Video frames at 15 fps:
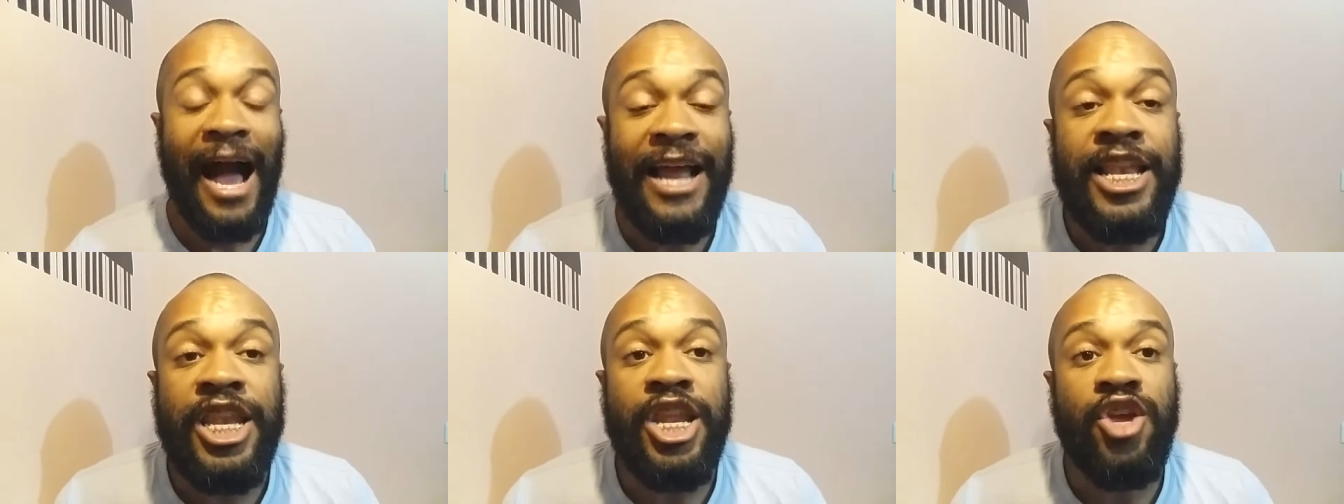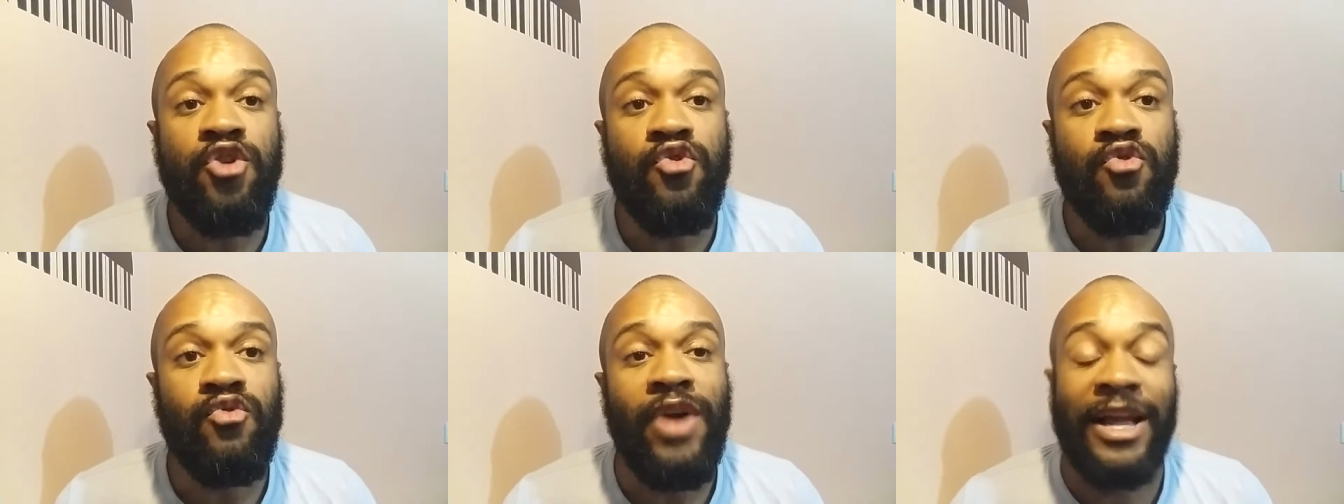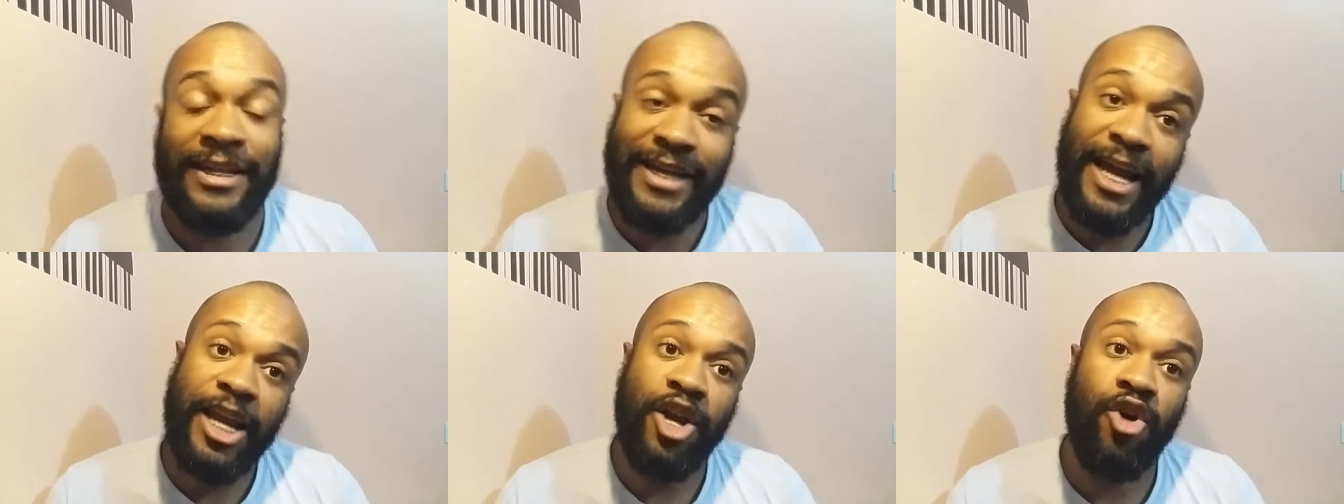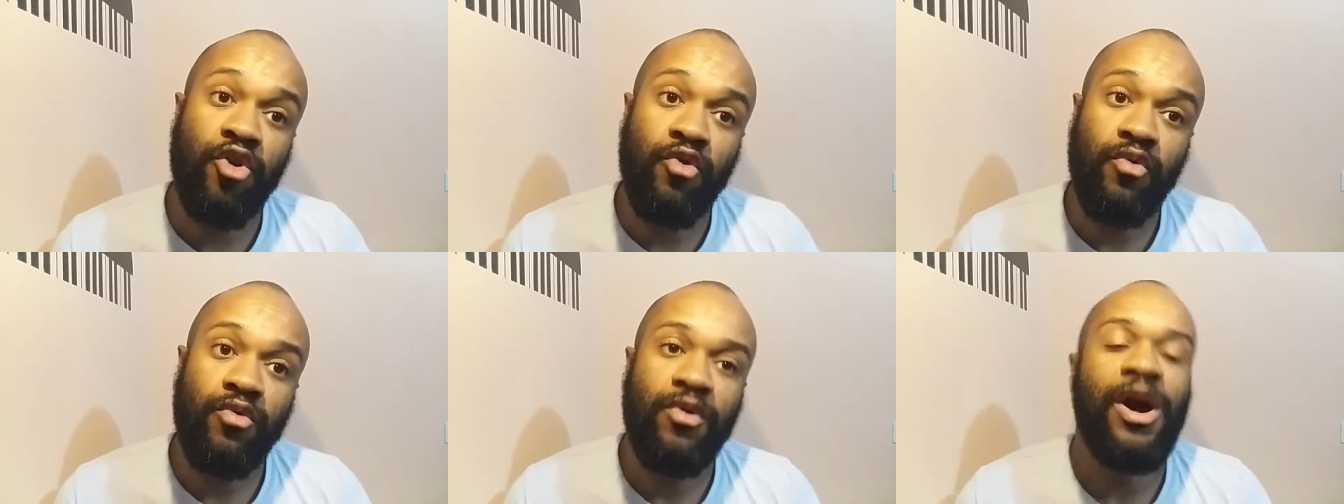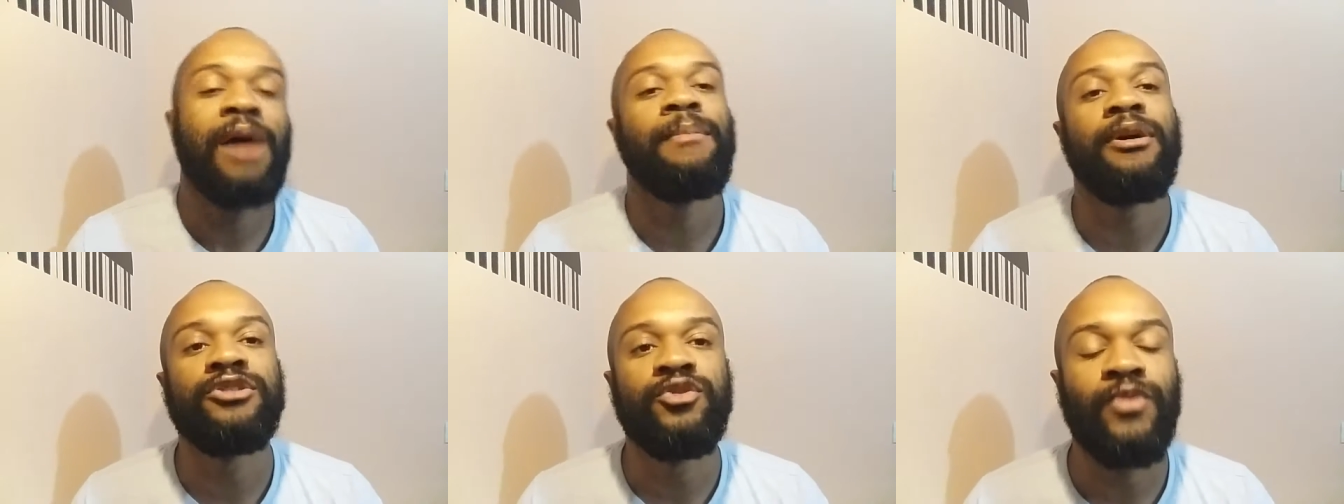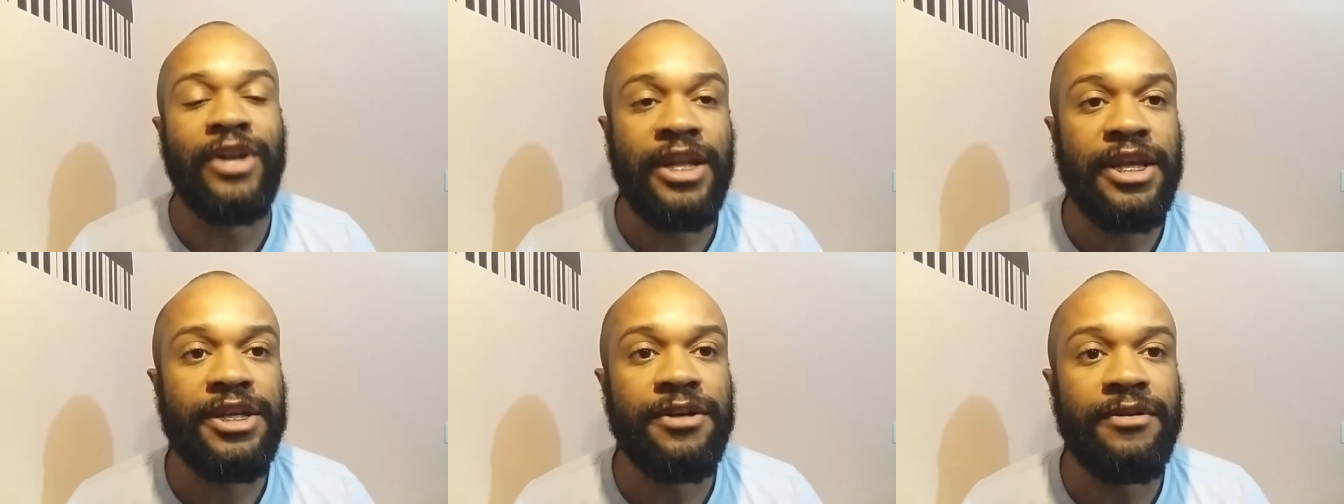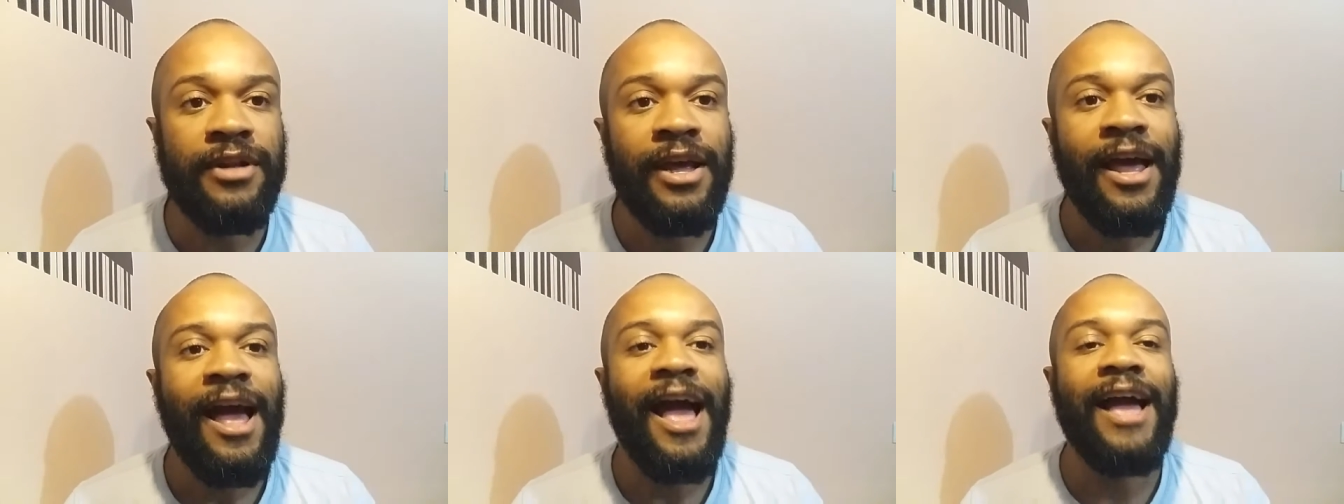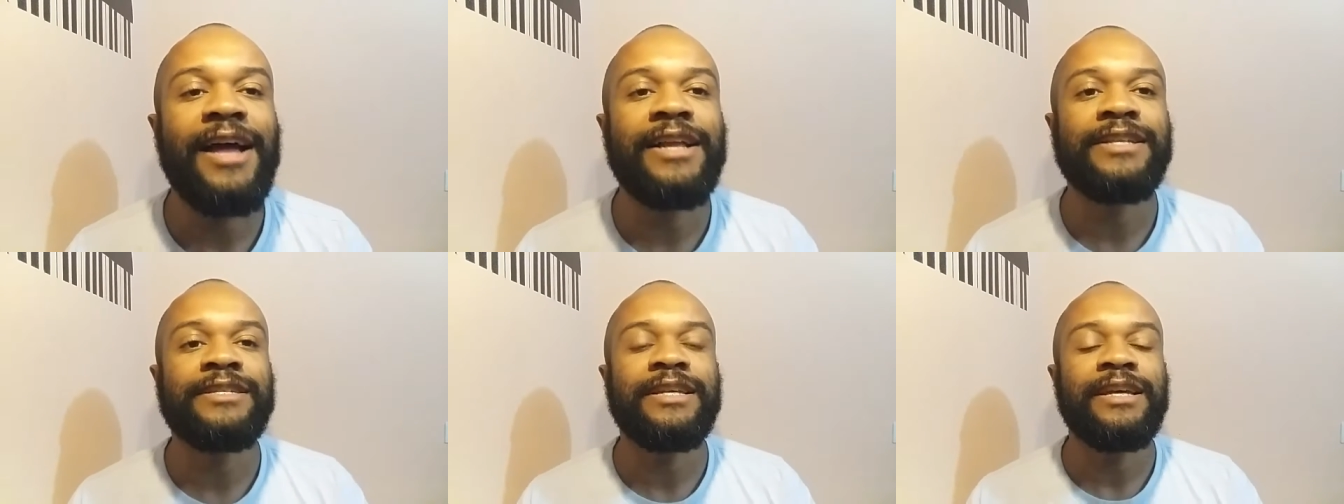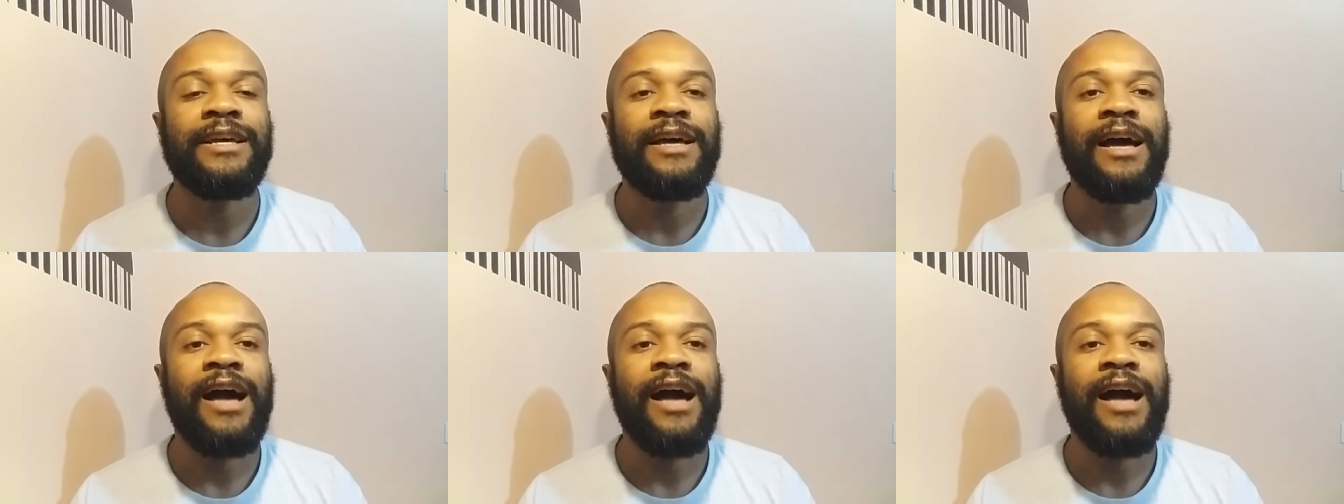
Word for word: I knew and I know about religion and